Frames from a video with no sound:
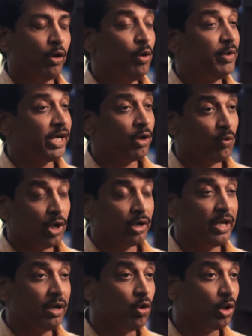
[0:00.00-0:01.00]
You might have
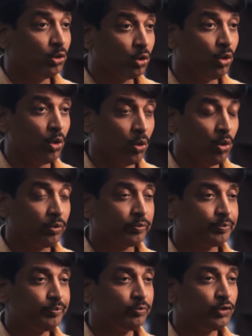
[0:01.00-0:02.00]
already gone through,
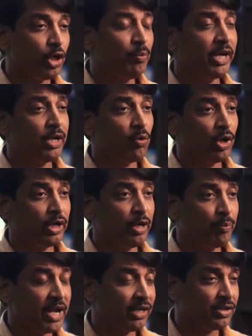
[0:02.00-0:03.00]
you might have
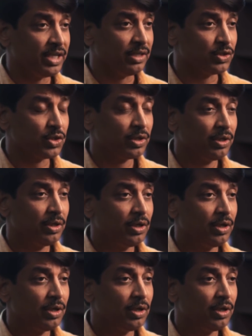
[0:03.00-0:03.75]
already practiced.